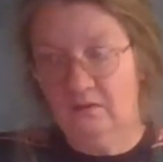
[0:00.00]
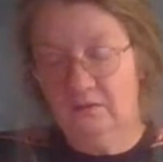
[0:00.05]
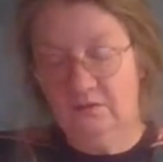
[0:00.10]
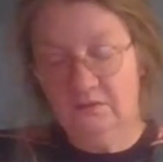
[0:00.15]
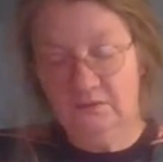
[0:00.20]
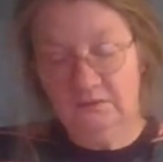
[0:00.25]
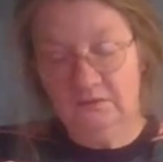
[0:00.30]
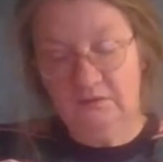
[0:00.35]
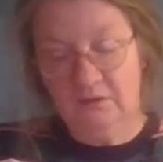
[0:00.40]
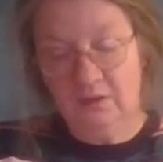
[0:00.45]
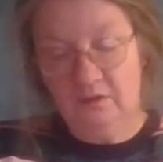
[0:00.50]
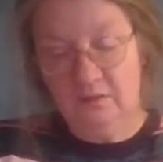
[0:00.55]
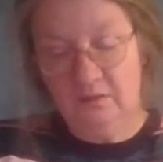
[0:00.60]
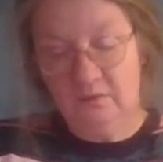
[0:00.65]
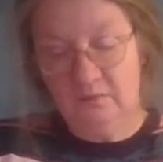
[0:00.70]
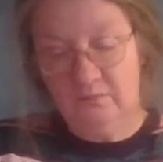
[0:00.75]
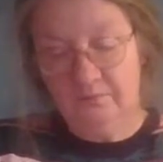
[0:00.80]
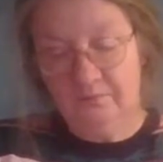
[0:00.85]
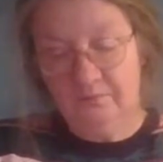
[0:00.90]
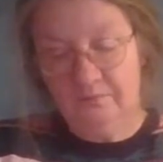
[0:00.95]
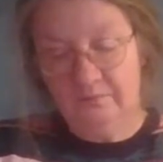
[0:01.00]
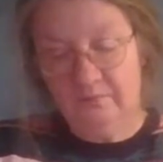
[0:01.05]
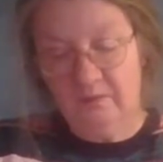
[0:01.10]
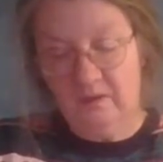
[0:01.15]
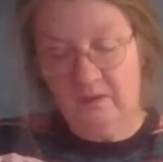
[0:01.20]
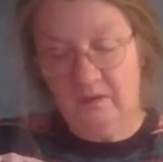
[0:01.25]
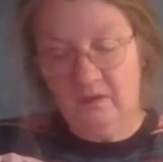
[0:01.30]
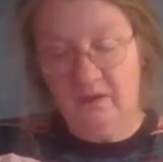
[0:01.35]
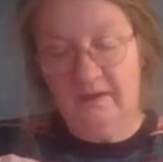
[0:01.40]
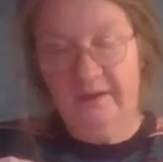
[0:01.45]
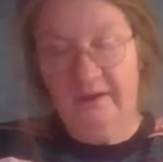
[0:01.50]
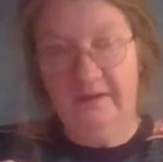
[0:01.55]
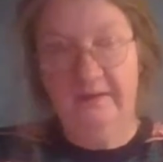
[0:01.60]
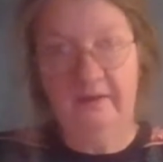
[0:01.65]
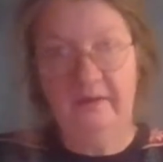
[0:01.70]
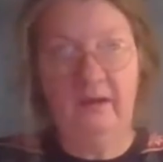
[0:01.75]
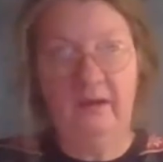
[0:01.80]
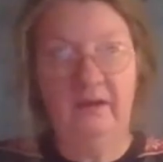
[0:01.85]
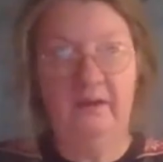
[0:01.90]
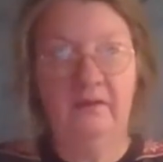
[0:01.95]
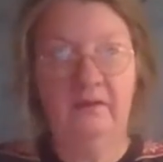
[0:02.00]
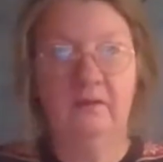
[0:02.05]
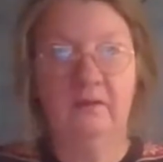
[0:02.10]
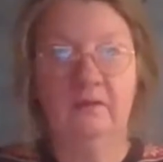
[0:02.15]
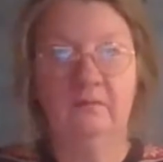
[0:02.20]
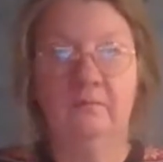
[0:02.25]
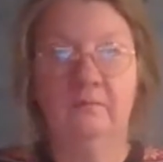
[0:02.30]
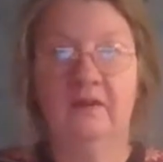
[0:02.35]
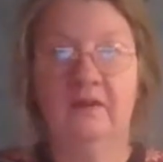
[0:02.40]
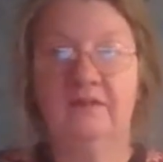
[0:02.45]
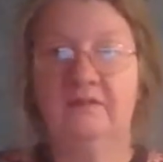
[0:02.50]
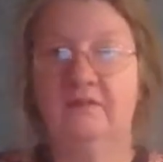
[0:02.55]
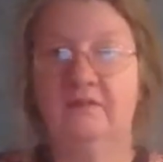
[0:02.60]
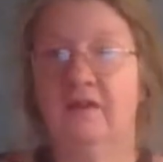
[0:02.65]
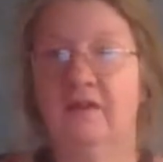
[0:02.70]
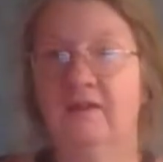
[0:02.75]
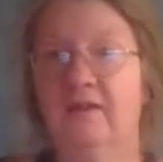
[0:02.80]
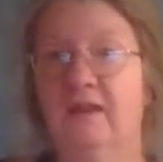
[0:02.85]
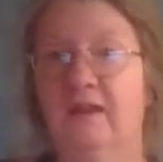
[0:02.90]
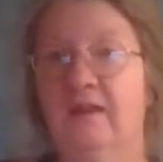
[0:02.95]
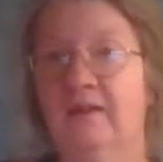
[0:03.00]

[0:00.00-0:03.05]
So and my son, I